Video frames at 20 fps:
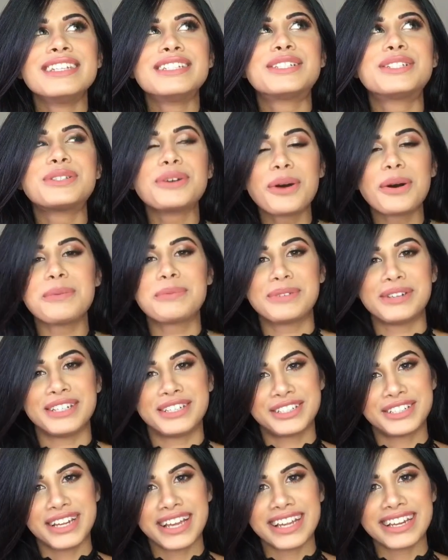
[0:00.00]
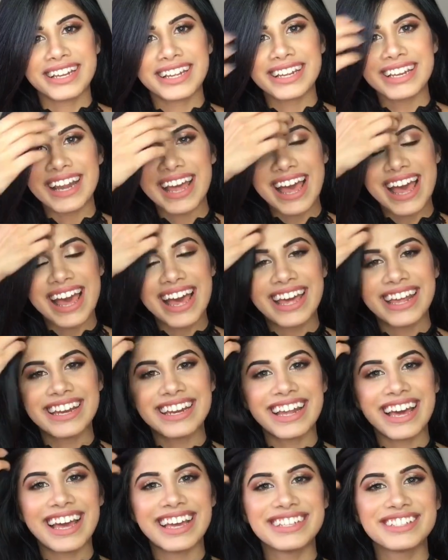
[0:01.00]
so appreciate it,
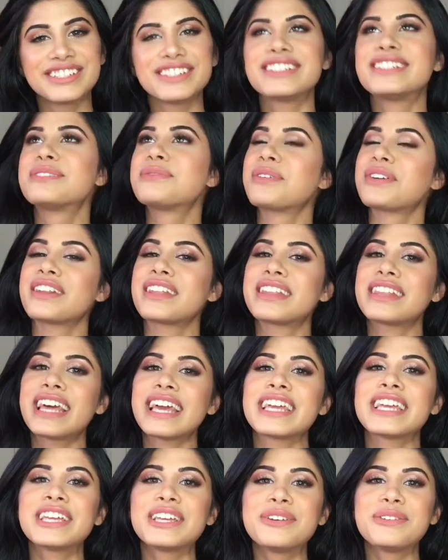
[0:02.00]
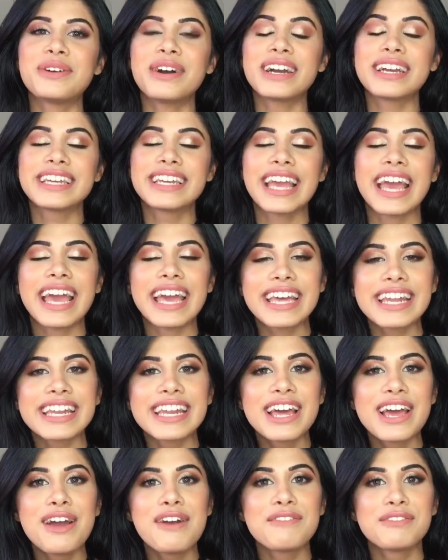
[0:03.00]
and I just want to thank you
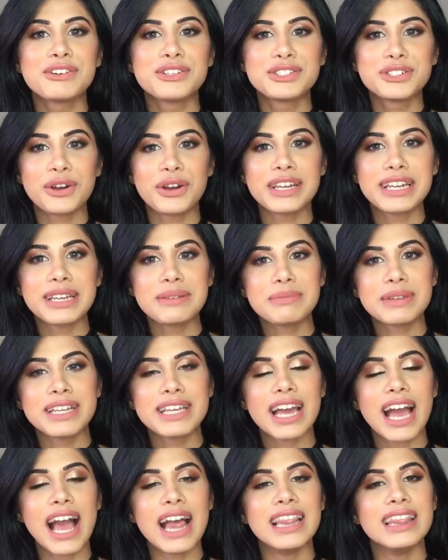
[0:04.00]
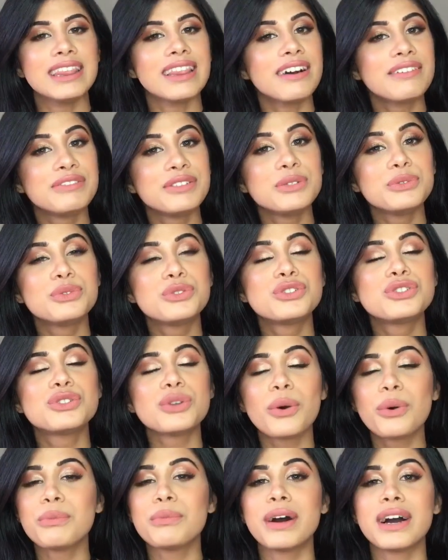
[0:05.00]
again for joining me. I love you
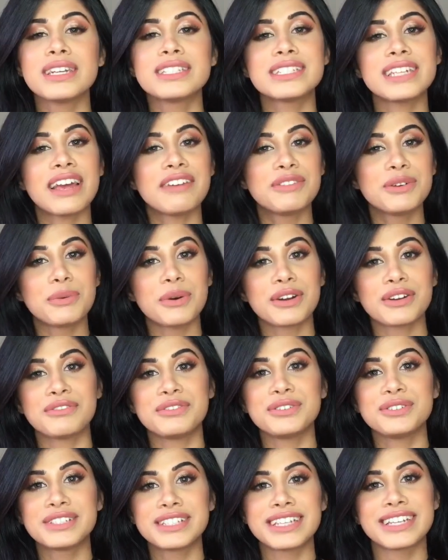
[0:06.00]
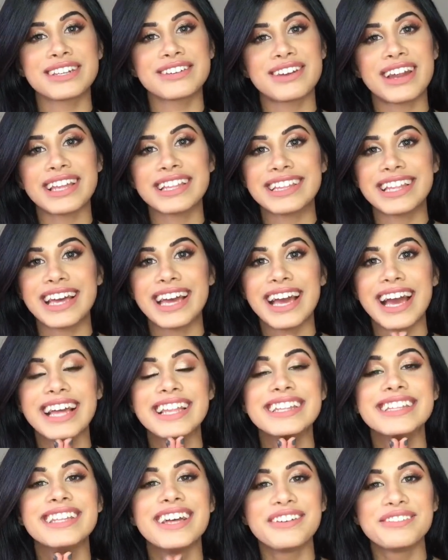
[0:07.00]
so much, every one of you sitting right there.
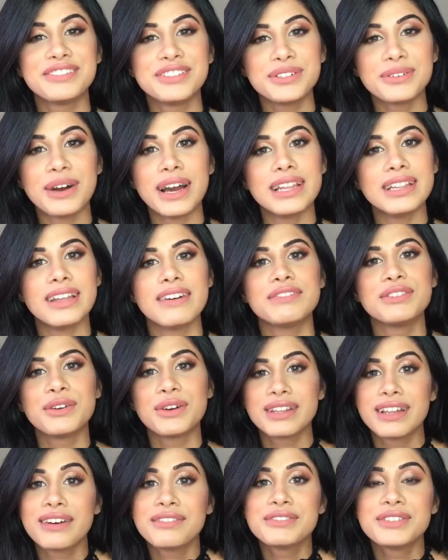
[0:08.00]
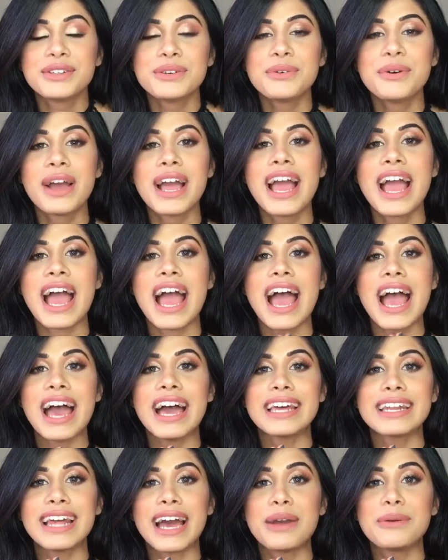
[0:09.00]
I love you, I love you, I love you,
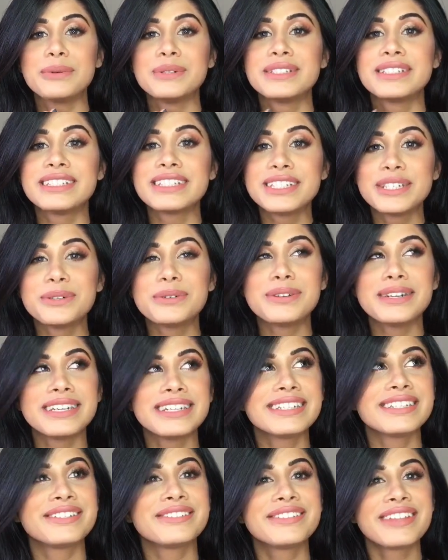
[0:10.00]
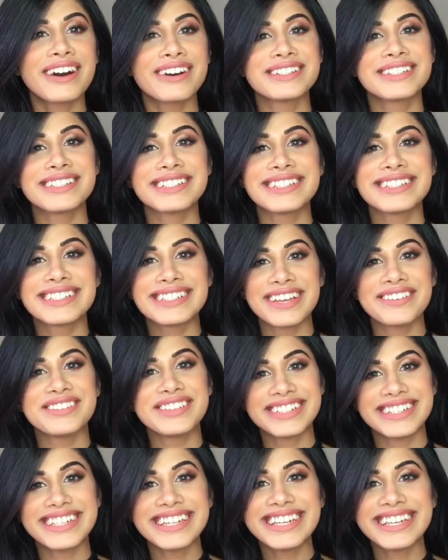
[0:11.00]
and I will see you in
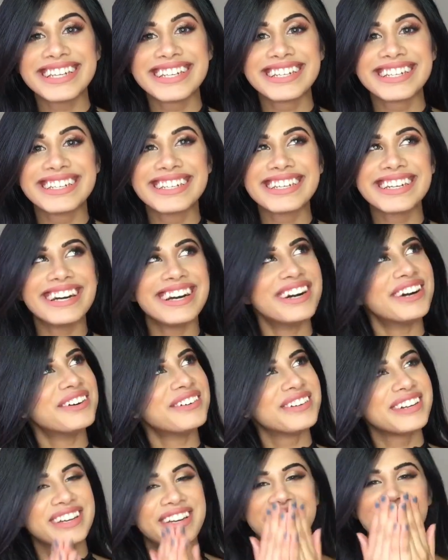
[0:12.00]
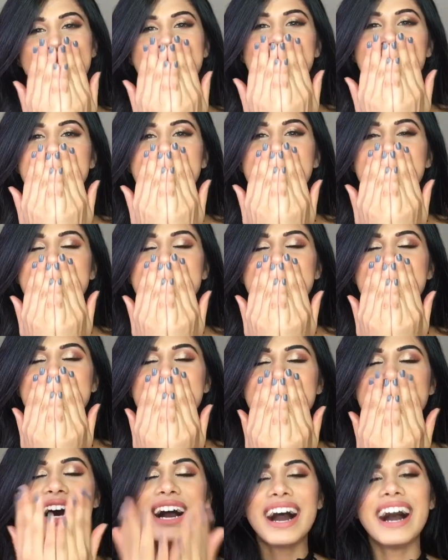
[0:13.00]
2017. Oh my
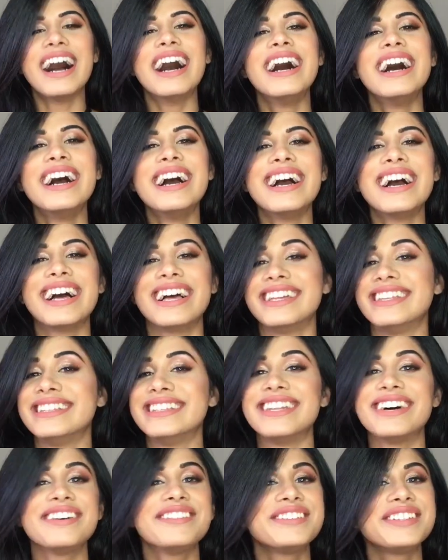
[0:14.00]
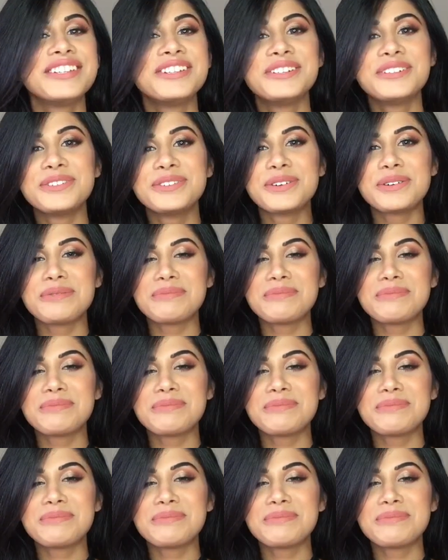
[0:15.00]
god, I love you.